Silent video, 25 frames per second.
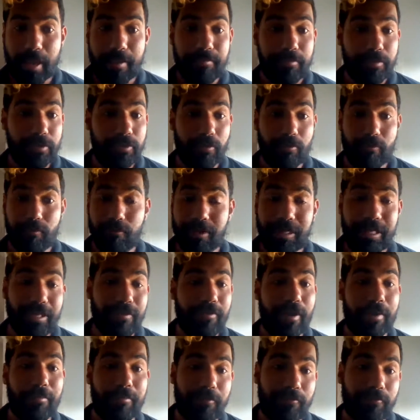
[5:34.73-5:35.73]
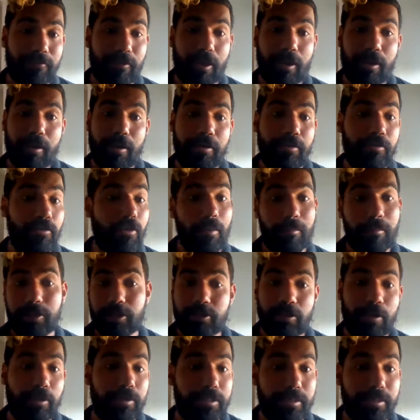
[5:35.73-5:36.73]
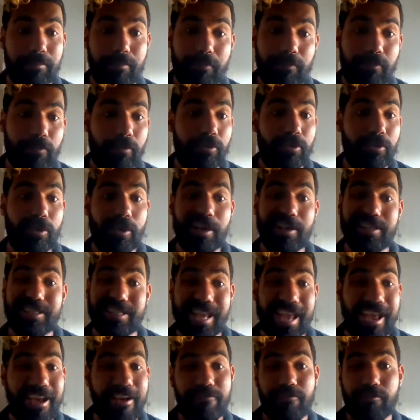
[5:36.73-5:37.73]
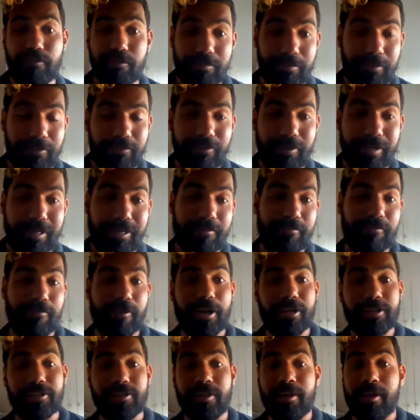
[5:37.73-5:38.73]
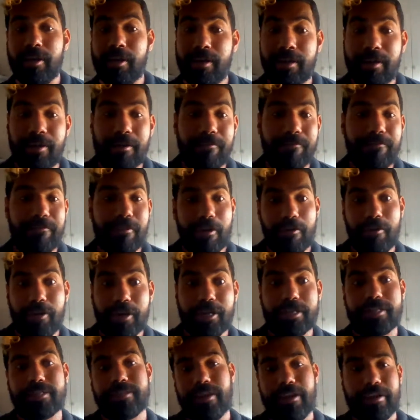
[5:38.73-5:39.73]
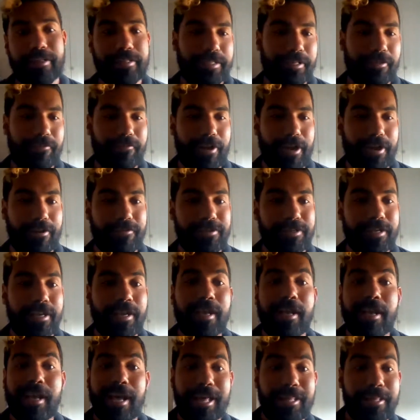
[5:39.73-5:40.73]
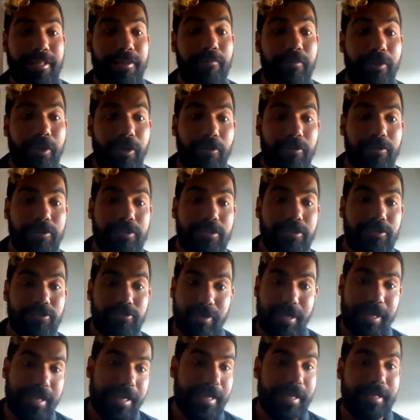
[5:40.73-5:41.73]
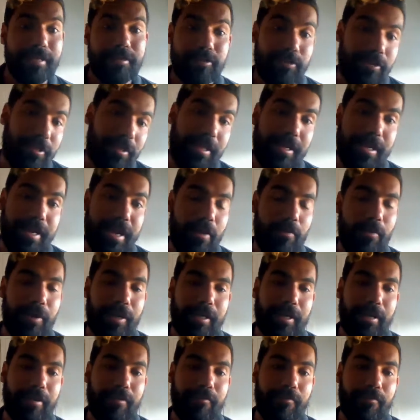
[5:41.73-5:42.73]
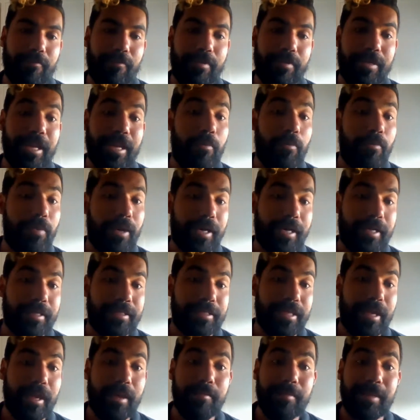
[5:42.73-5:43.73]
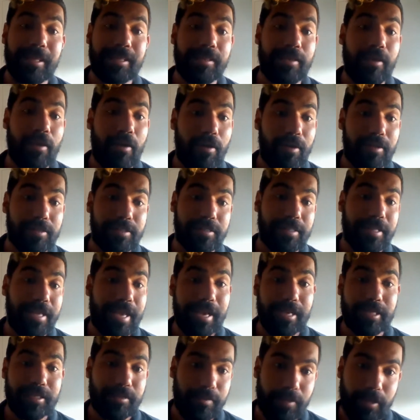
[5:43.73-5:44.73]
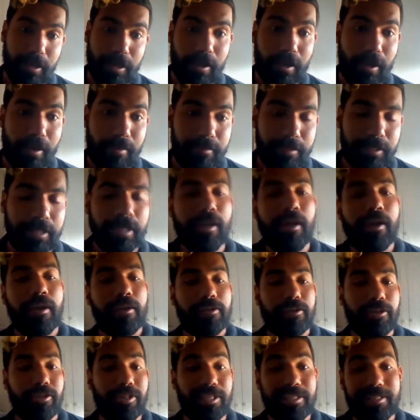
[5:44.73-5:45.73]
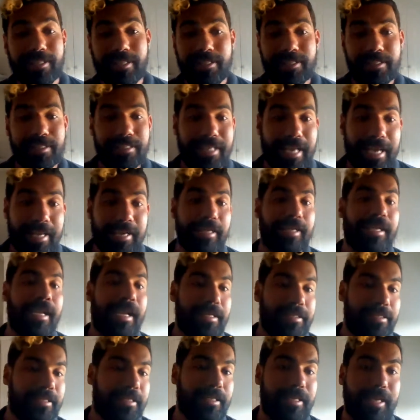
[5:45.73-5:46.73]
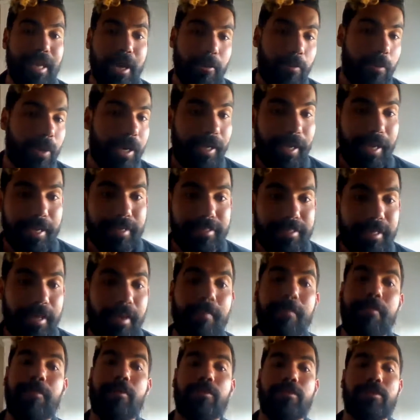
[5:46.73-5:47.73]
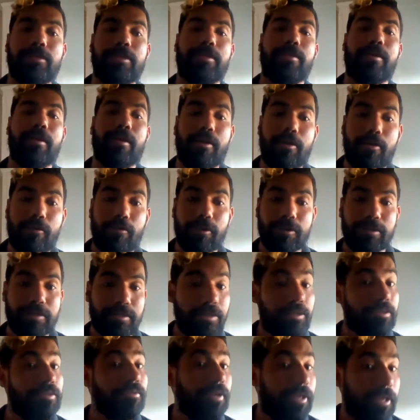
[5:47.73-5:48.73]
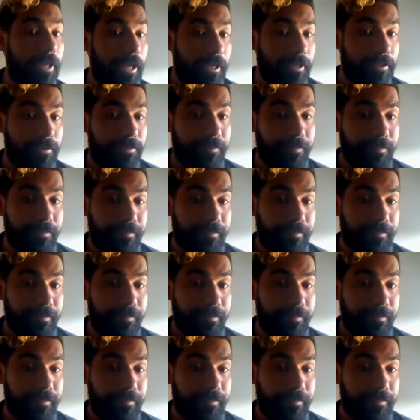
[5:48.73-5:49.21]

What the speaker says: So really rapid fire, not much content before you guys. Everyone be really fresh, very exciting round. And then we go straight into the networking time at the Ask the Expert hubs. So this is dedicated networking time built in across the 3 days,